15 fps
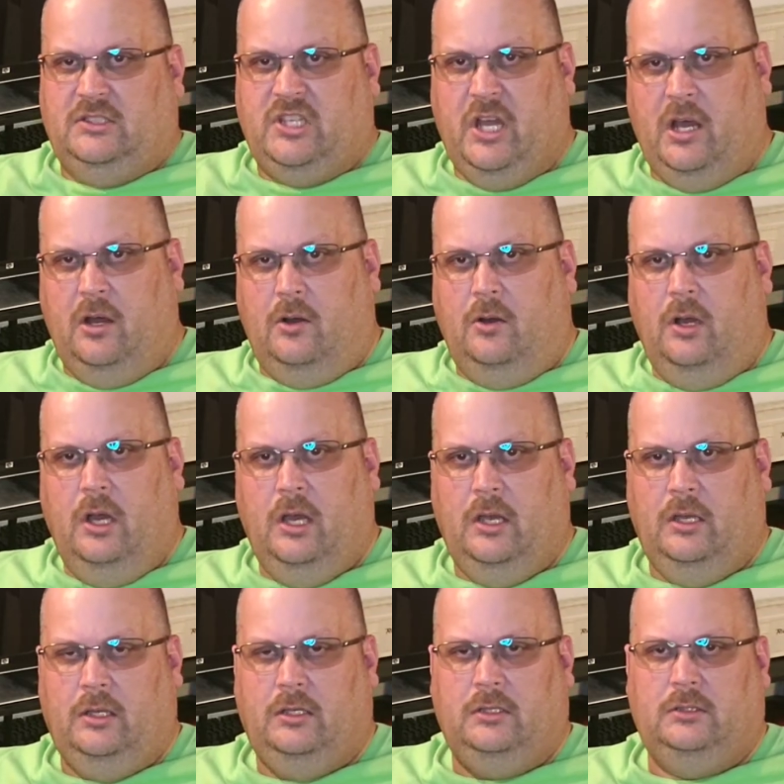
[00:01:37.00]
So,
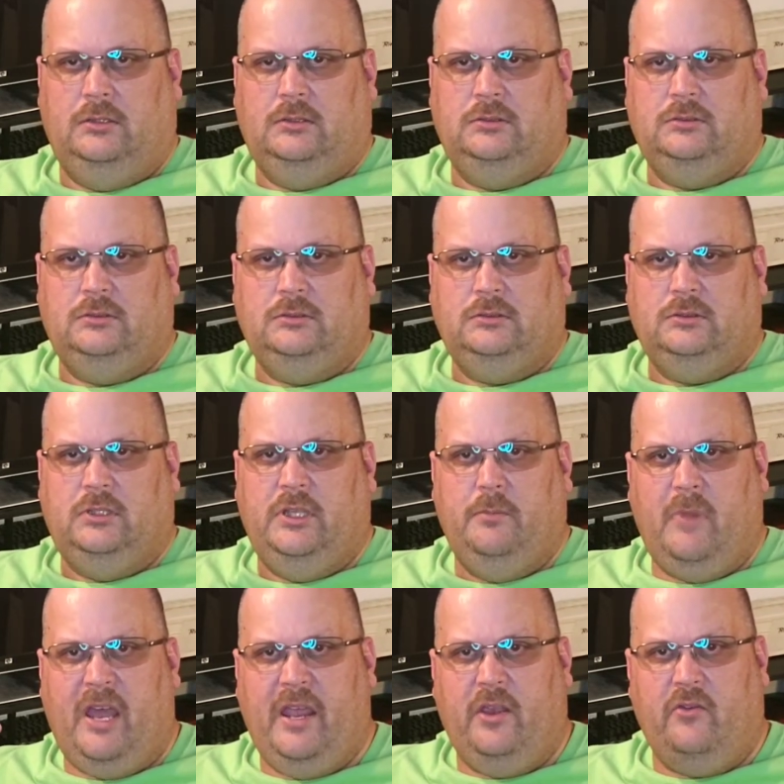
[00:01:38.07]

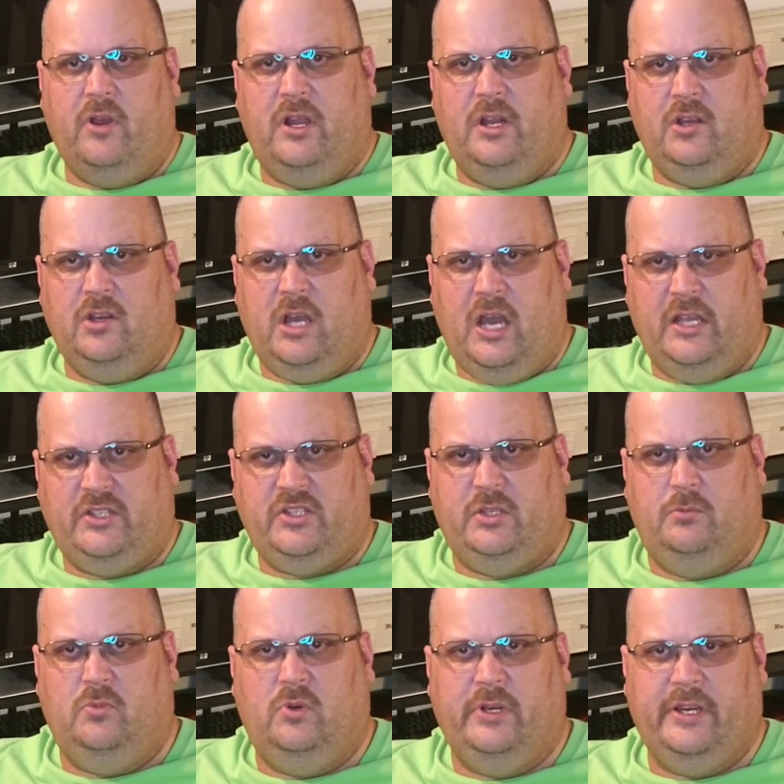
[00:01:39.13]
you might run
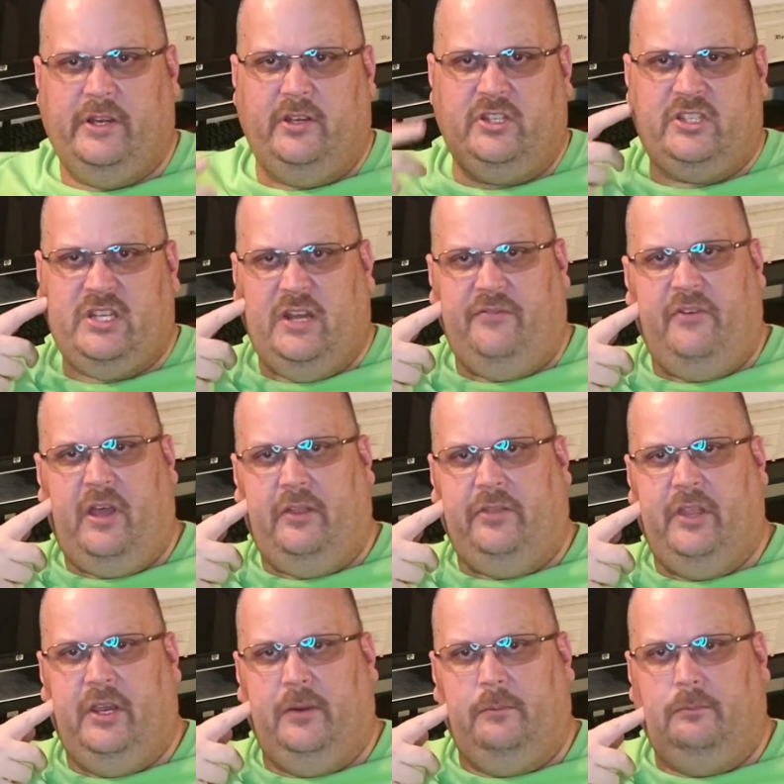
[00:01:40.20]
across some weird stuff
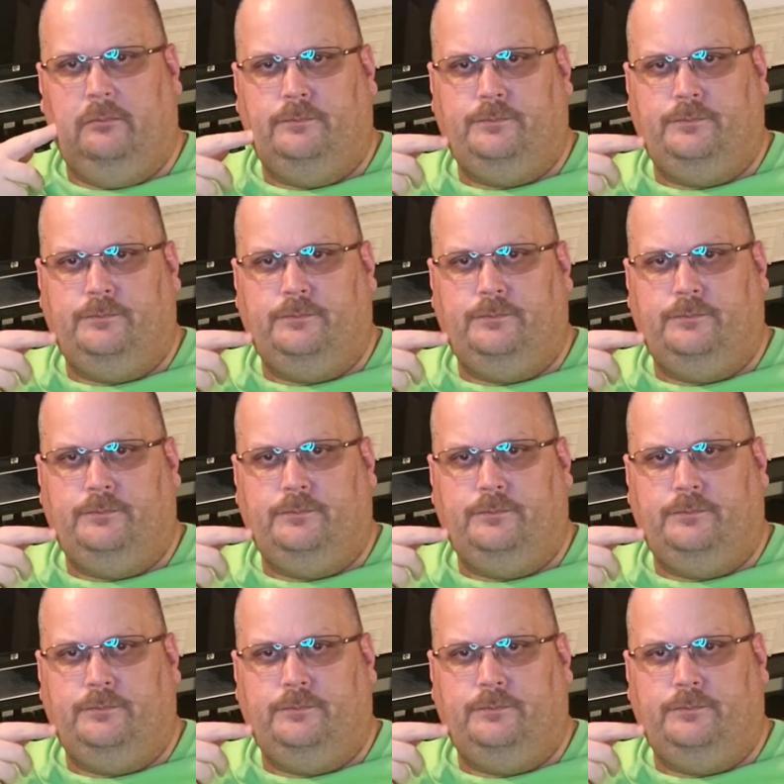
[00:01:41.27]
out there.